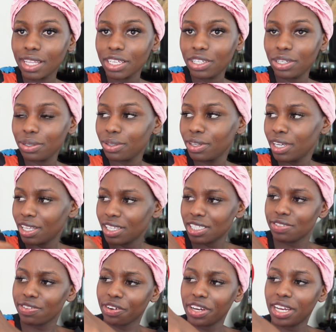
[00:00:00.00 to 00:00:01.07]
They're cute. This
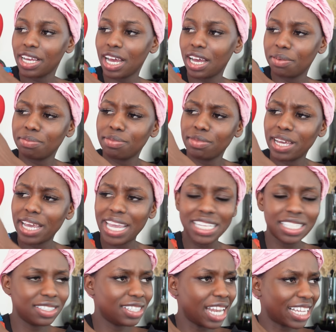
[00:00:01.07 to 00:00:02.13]
is very
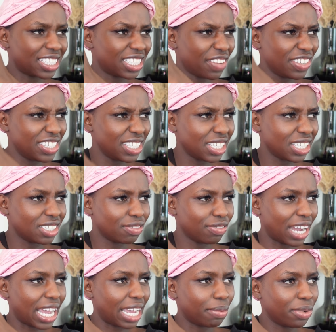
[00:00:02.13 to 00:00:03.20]
like 70s
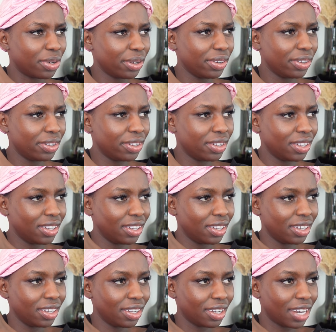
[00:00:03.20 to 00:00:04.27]
vibe, no? It's
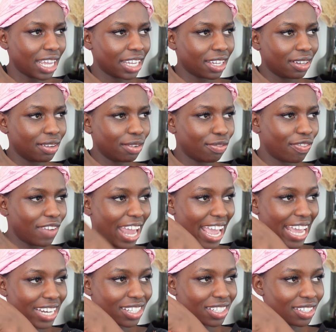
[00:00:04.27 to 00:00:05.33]
cute. Like
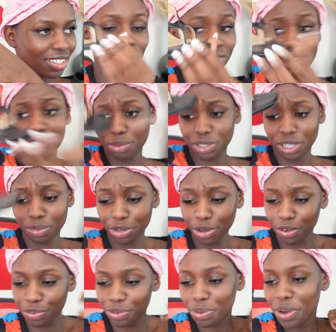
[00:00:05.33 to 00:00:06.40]
flared. This is the option I'm gonna
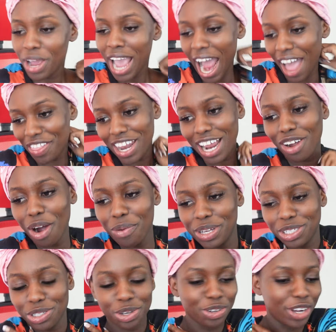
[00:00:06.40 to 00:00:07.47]
go for. And then I can't wait
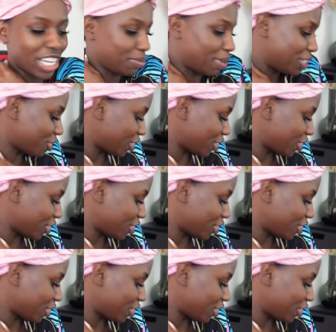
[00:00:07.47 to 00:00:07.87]
to show you guys my